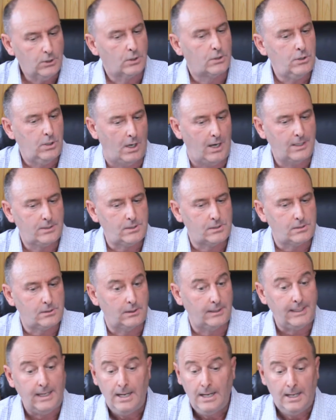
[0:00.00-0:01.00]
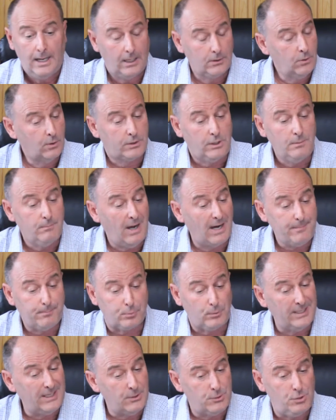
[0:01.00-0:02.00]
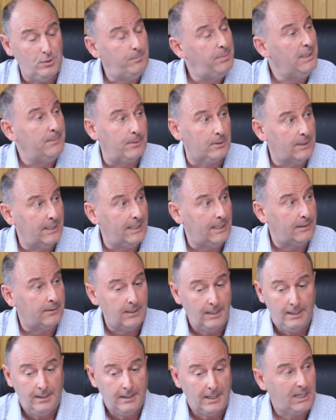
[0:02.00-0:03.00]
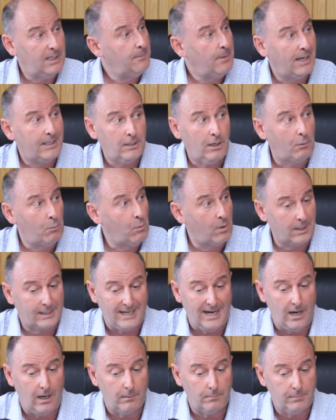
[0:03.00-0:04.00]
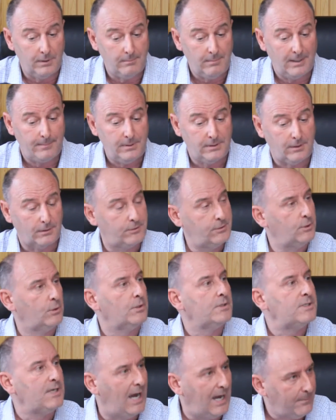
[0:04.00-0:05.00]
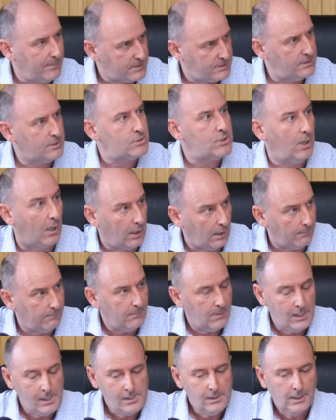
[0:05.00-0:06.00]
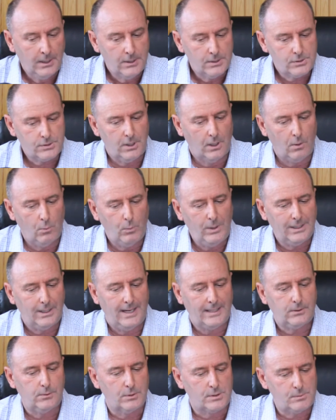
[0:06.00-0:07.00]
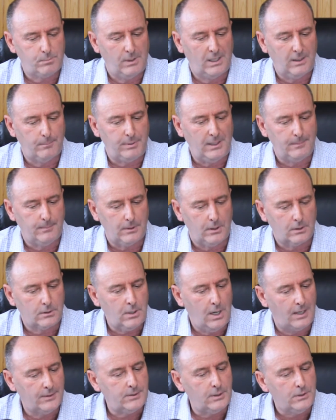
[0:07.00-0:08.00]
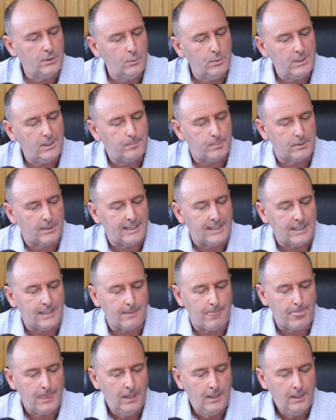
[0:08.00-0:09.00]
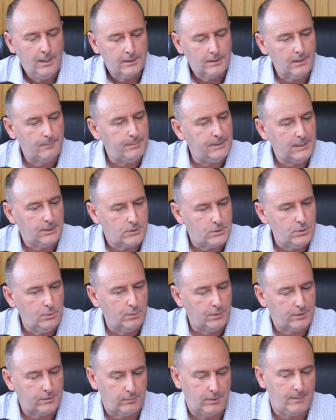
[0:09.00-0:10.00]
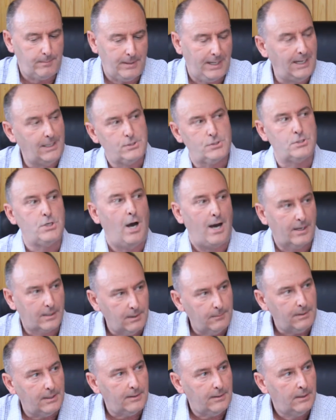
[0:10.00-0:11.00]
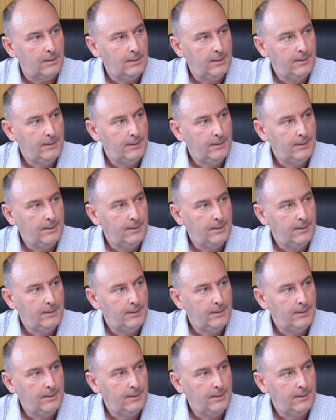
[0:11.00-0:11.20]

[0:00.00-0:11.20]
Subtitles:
You're consciously, and look, you might bring 2 people in and it might not work out, but maybe the third time is the charm. So we like to explain to people a continuity plan can be a 2 or 3 page document